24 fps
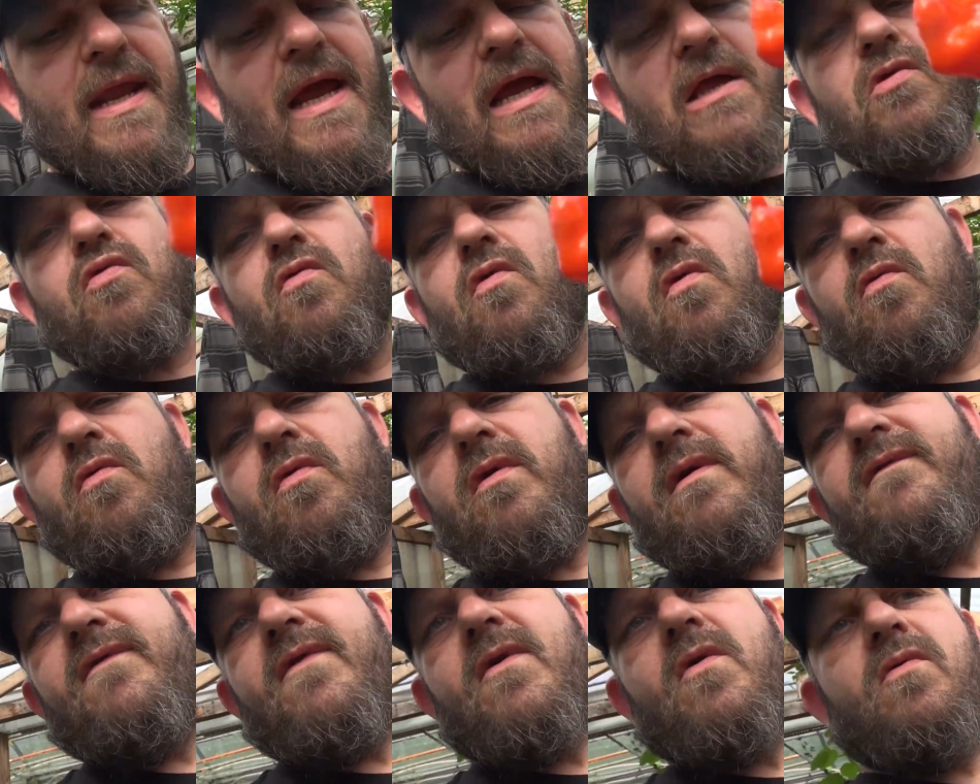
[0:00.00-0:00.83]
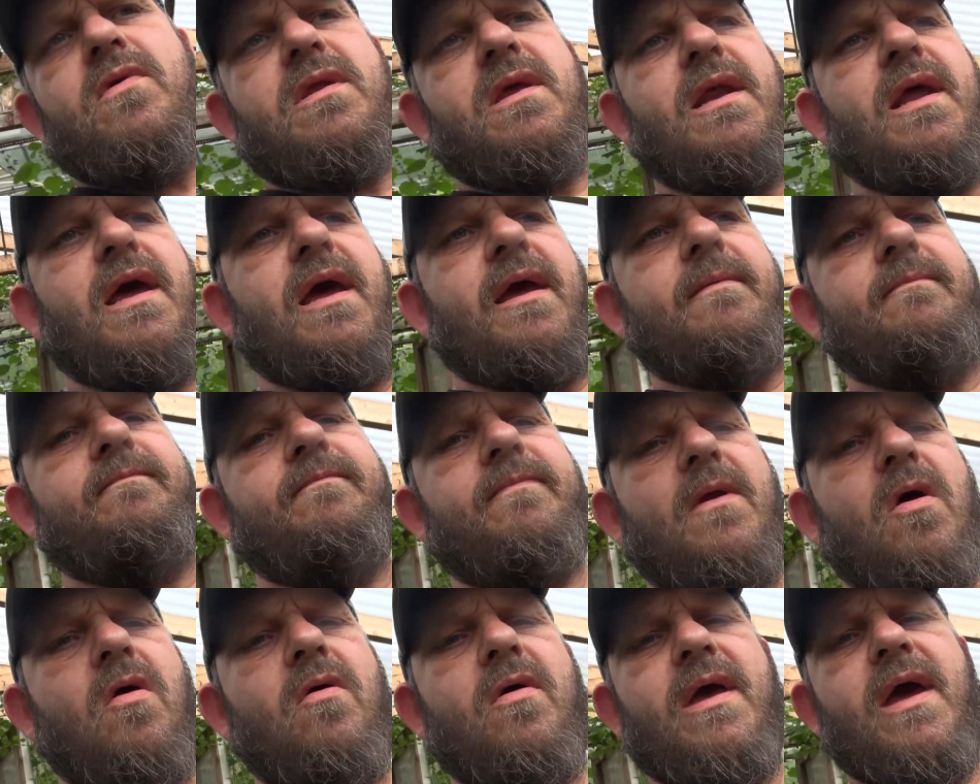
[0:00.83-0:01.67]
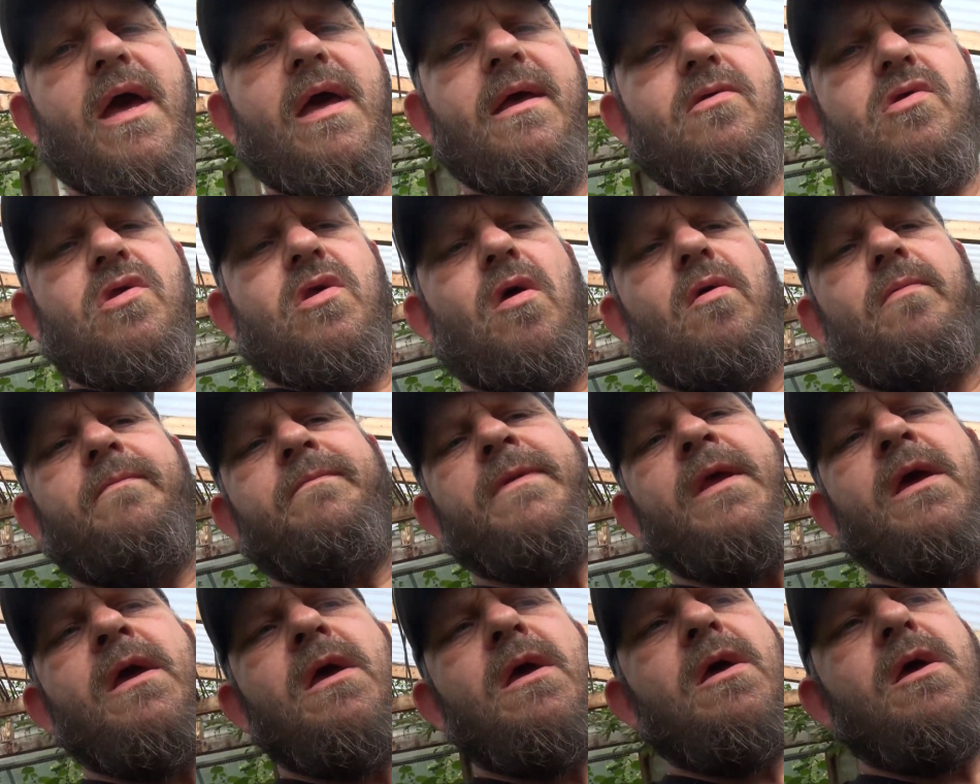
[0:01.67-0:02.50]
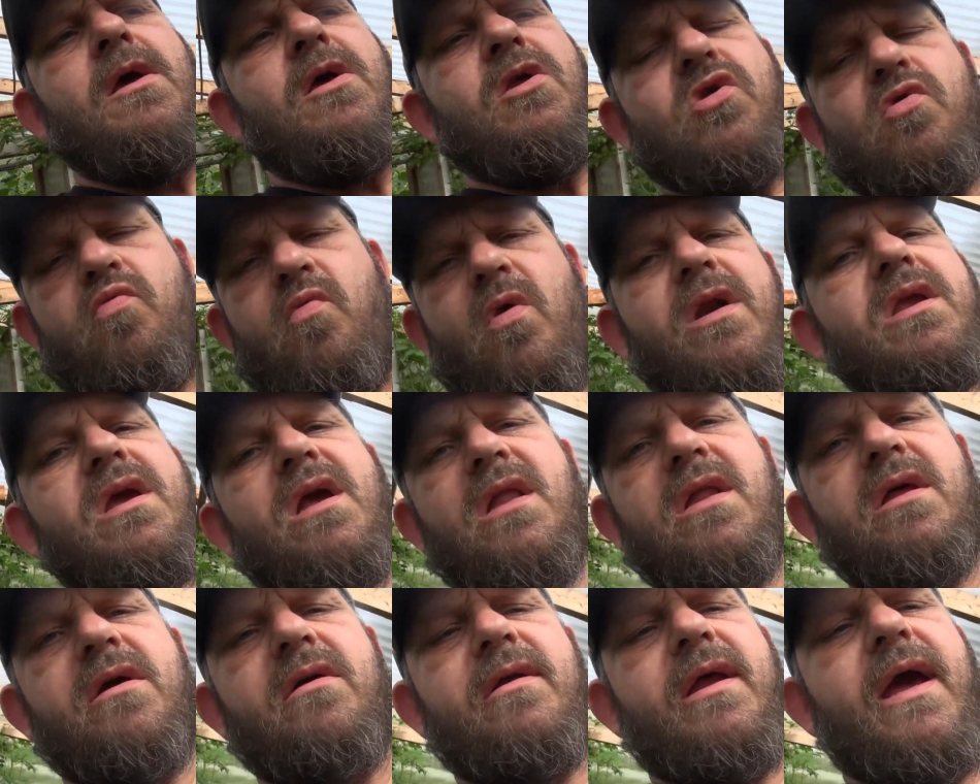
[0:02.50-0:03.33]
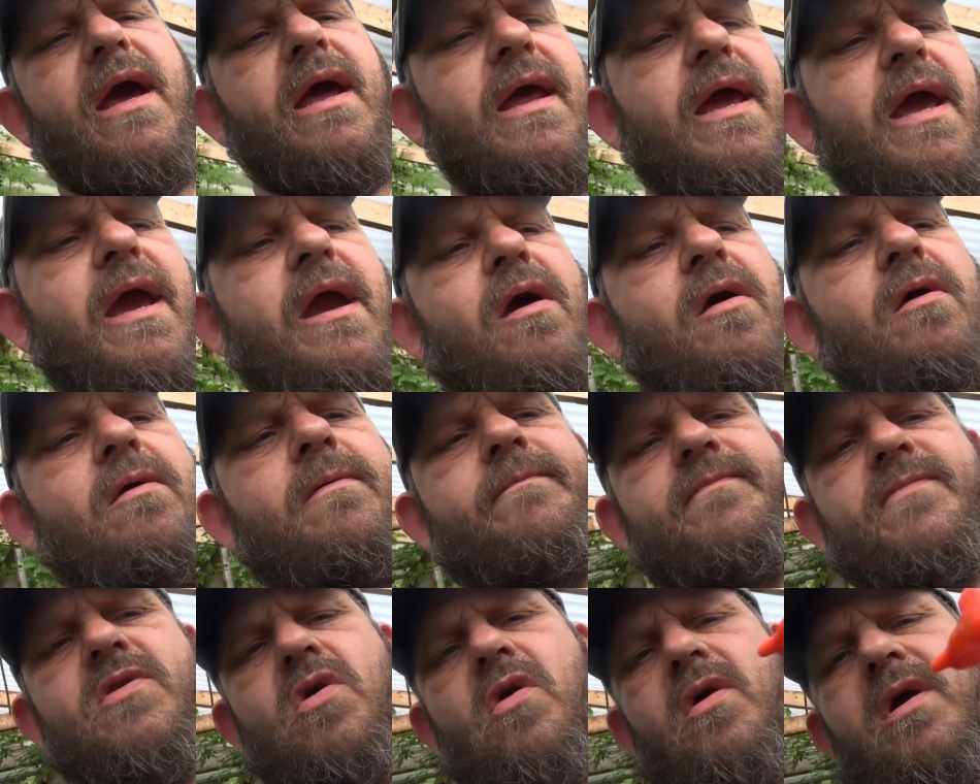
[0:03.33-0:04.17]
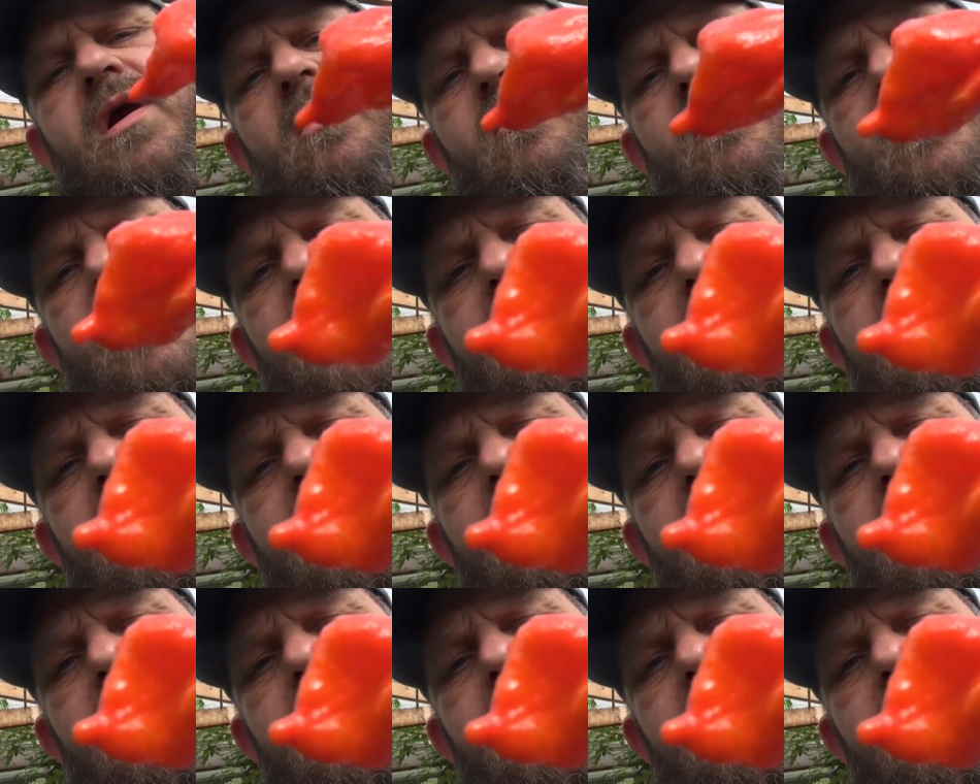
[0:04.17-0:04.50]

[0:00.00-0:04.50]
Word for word: that's what we're reviewing today. Okay, so just wanted to clear that air. So here it